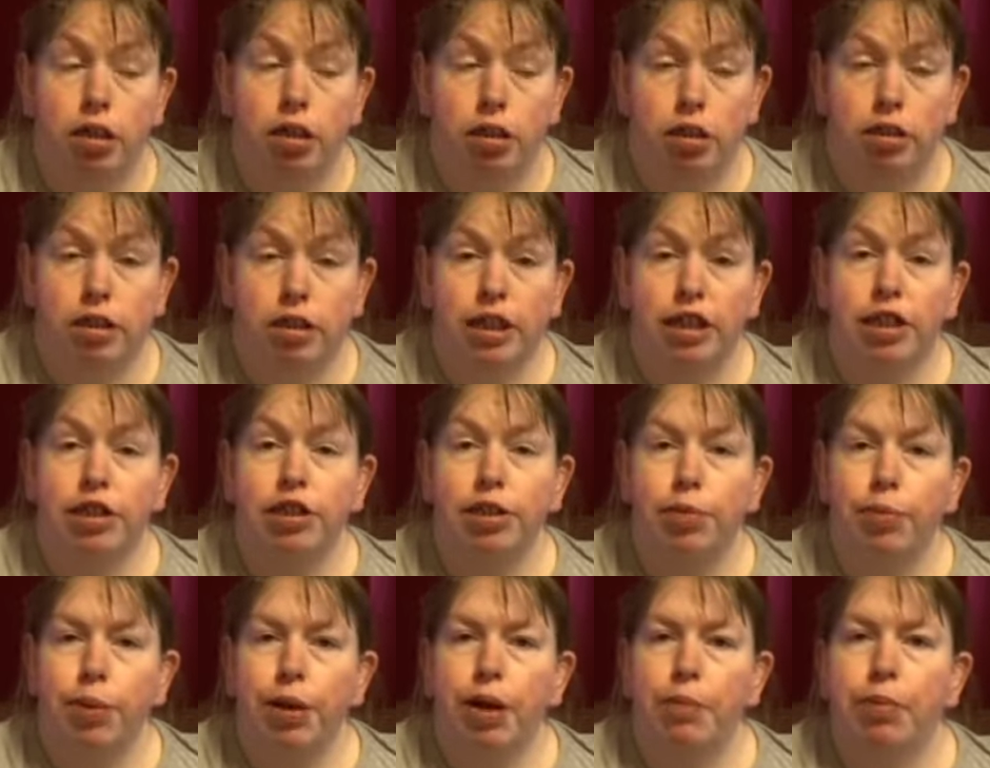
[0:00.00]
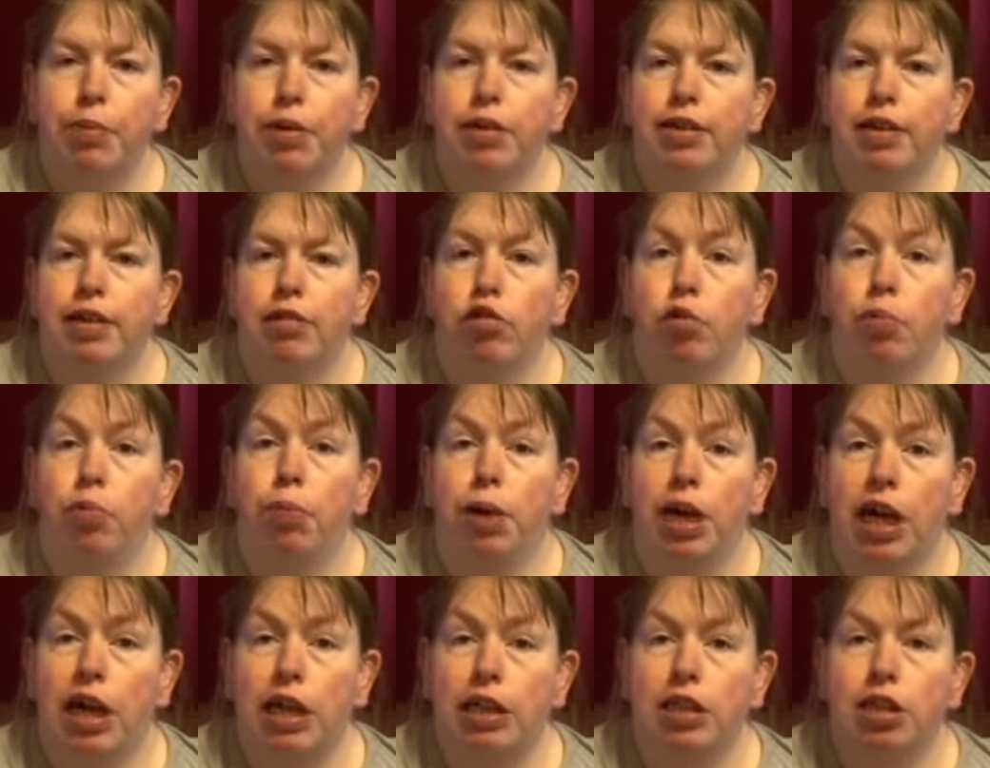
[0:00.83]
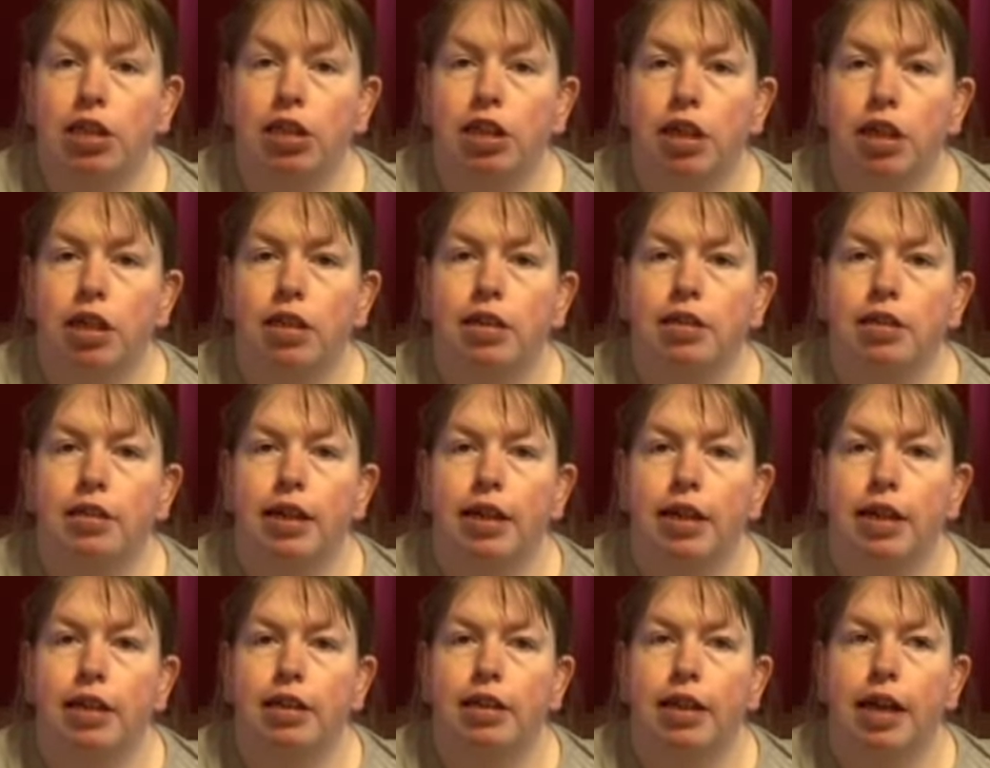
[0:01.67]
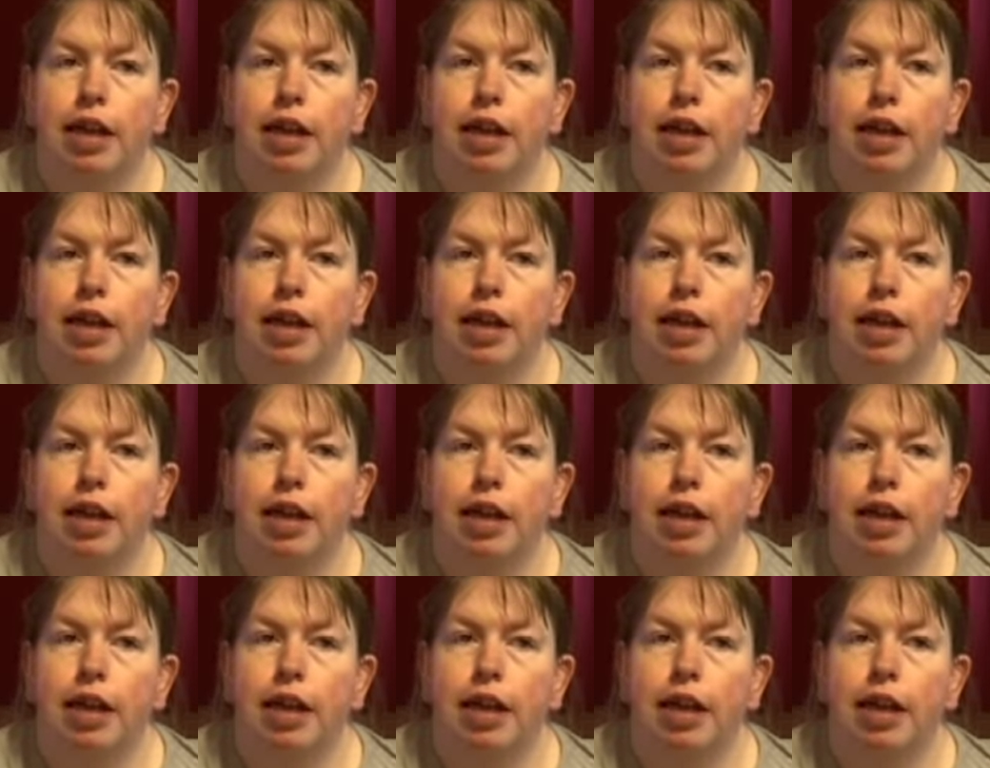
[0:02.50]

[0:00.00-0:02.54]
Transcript: there used to be a boot sale called Burton near